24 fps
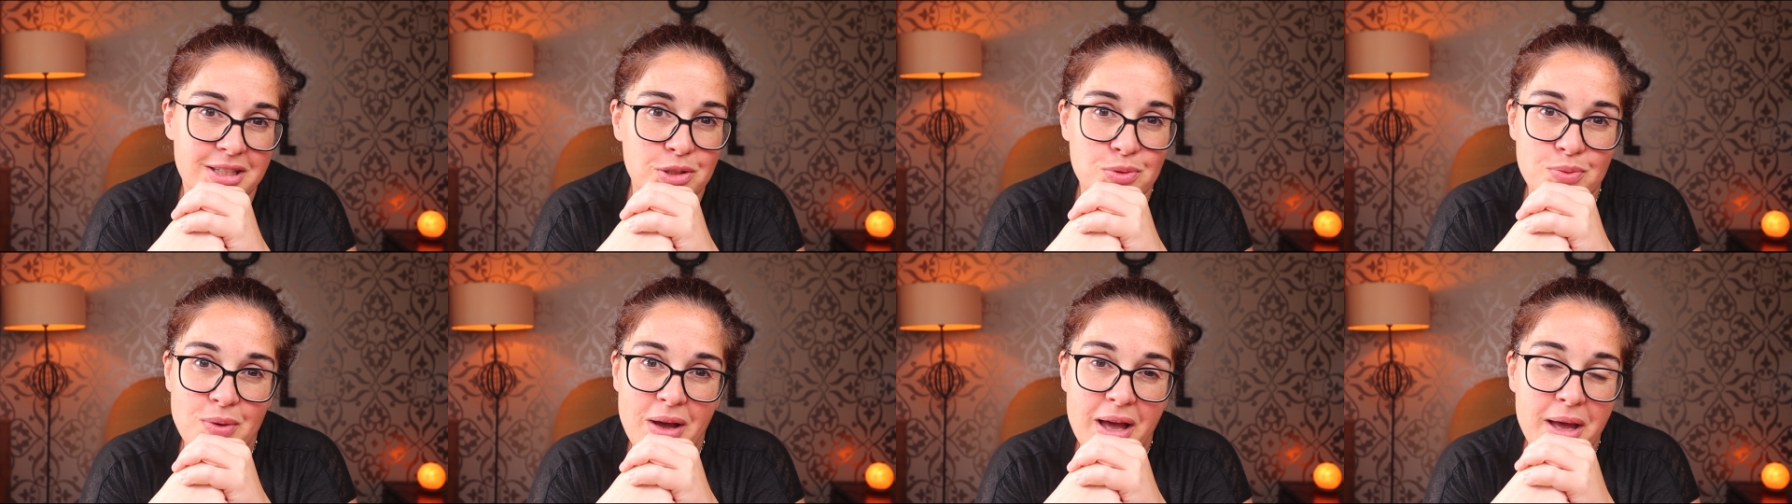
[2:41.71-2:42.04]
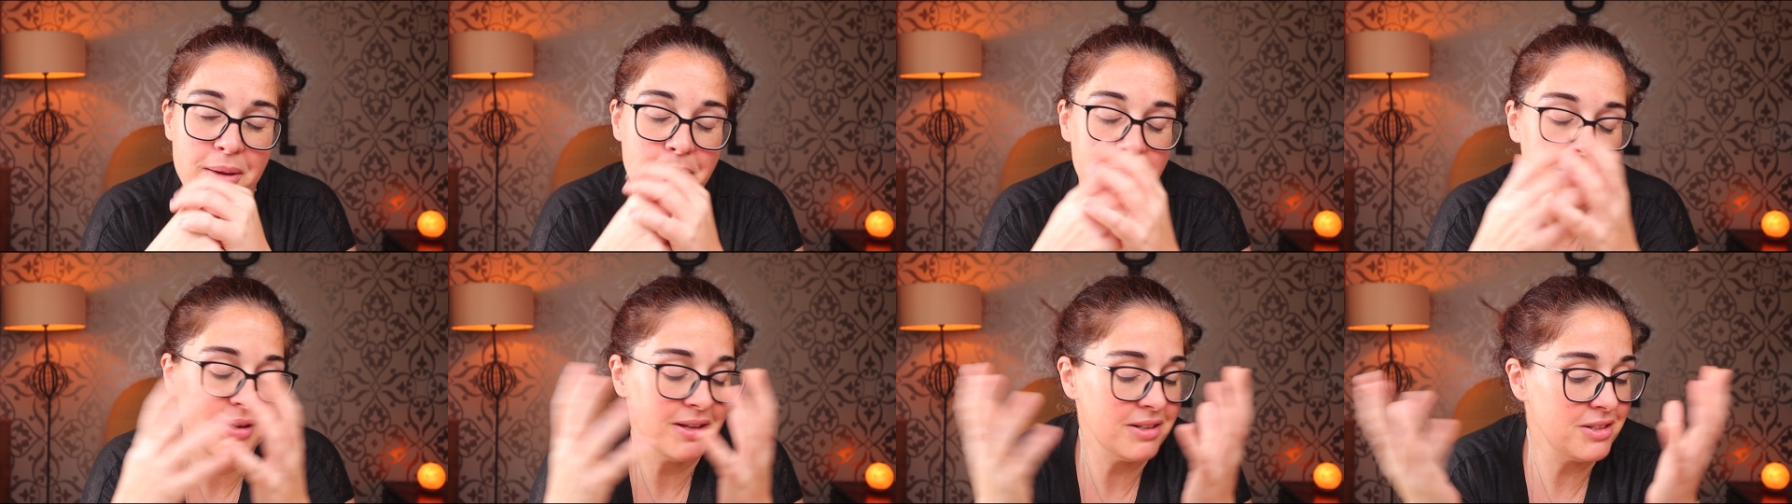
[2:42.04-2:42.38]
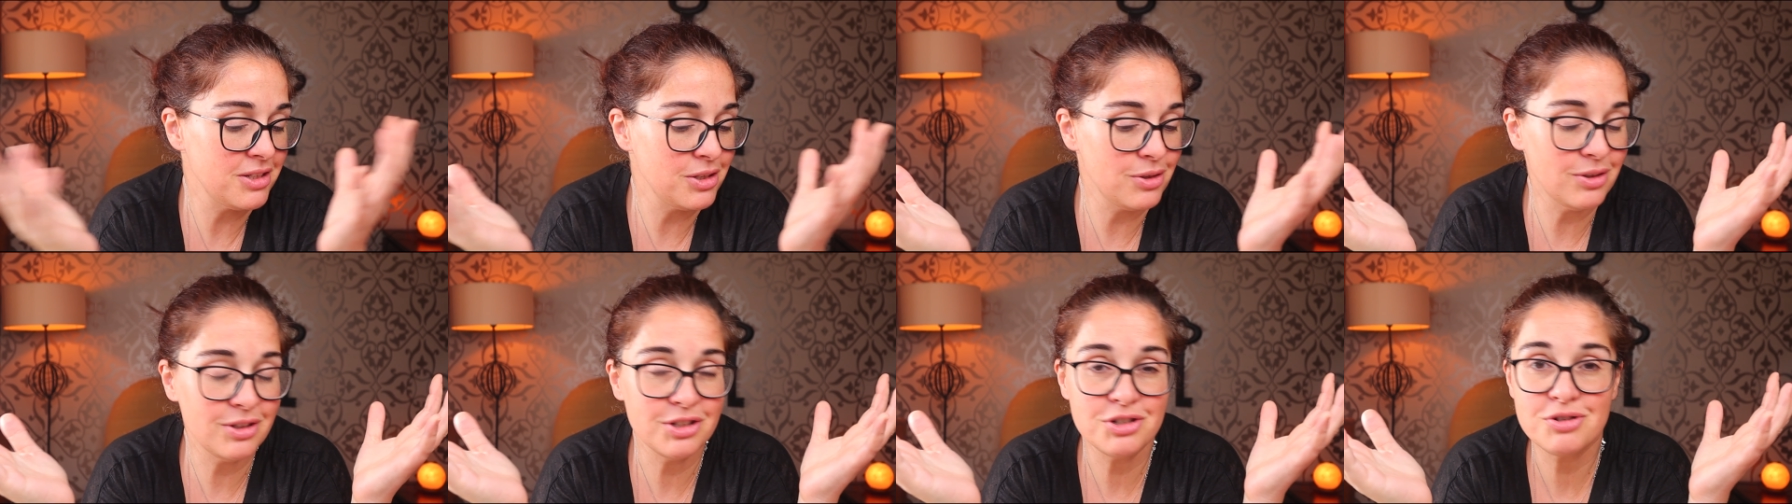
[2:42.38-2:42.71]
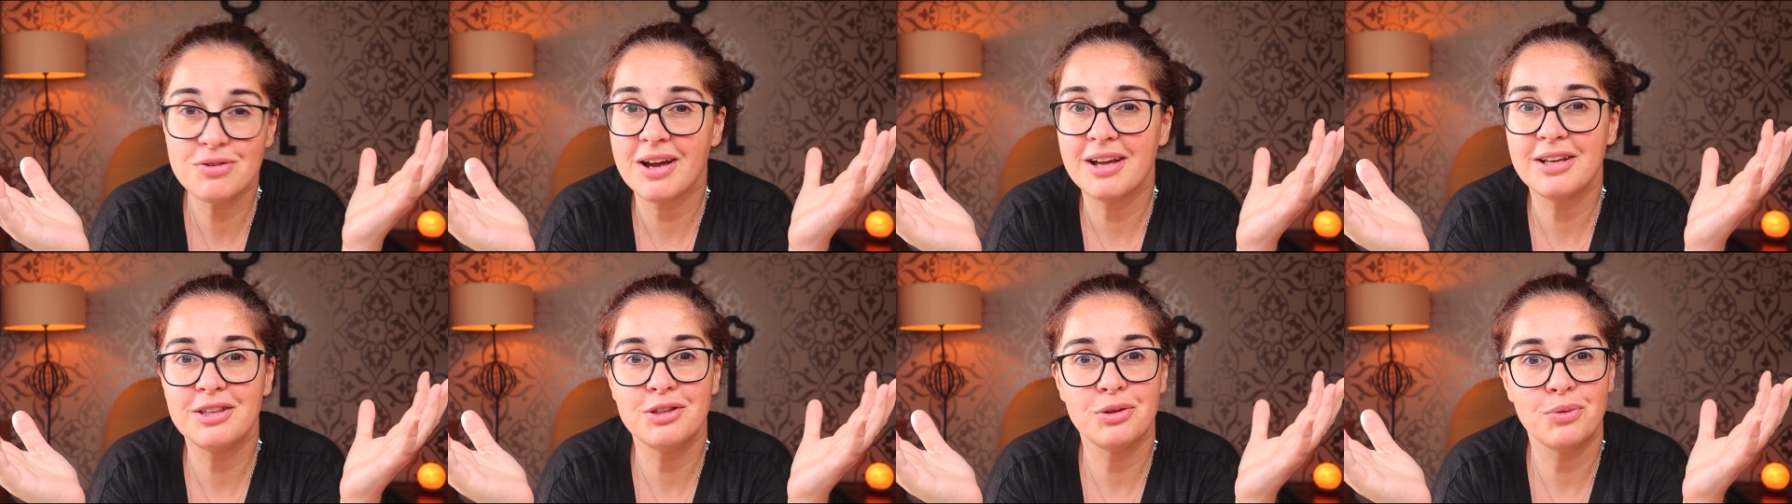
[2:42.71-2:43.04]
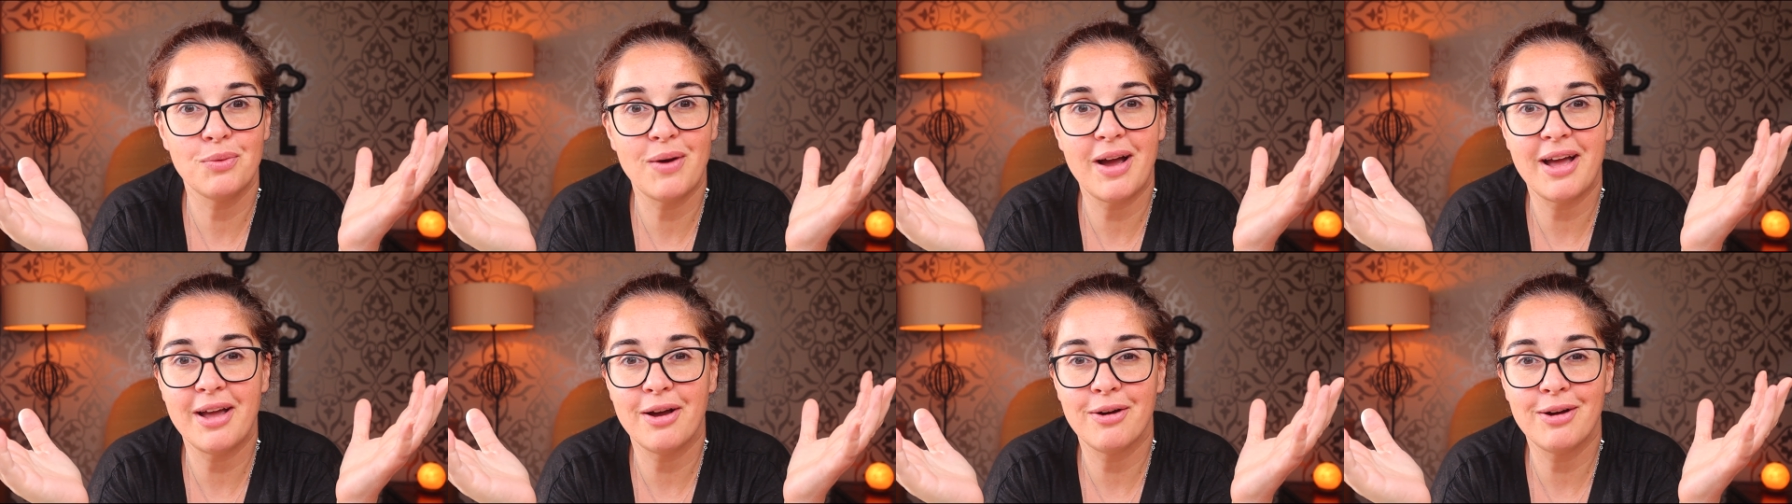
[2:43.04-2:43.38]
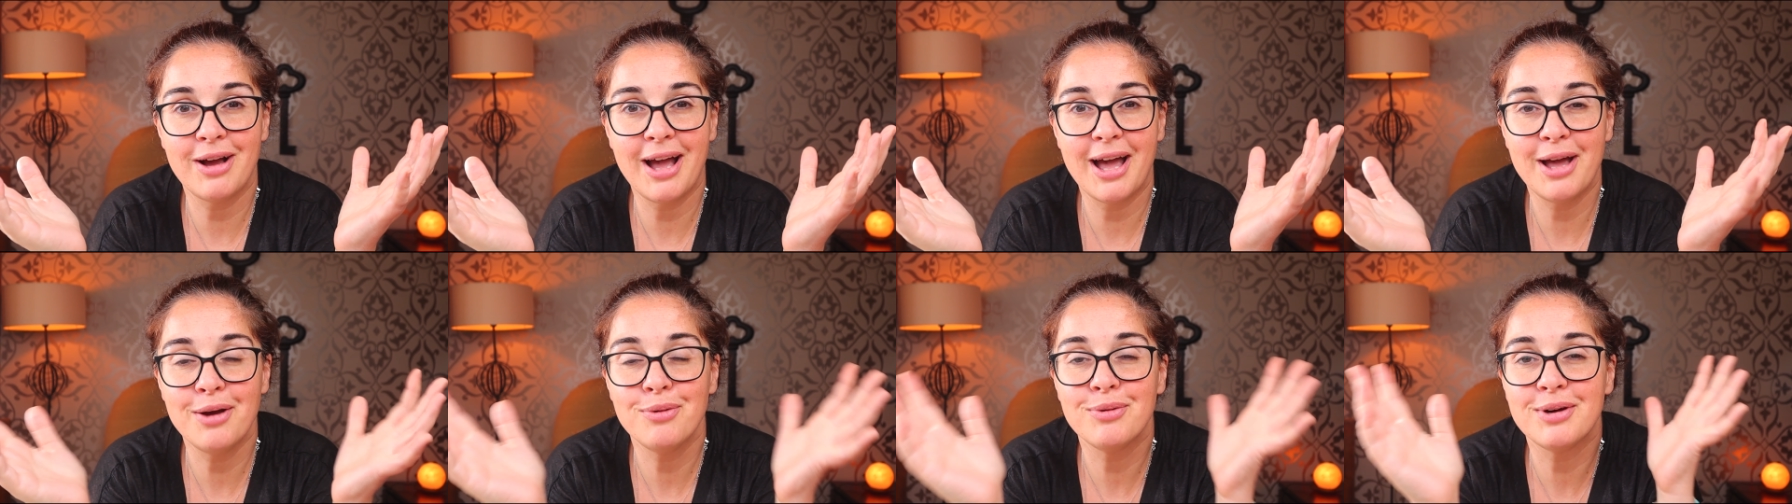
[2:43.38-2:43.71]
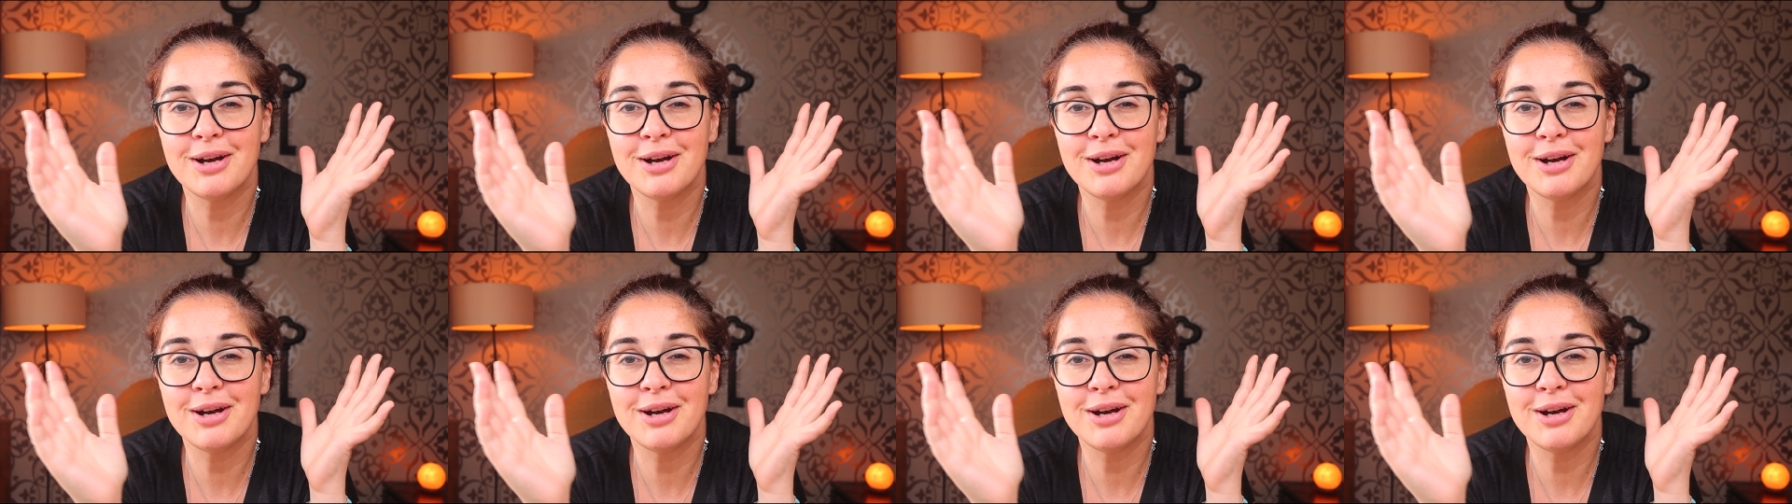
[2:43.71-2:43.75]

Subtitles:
this way, but you can try either way, okay?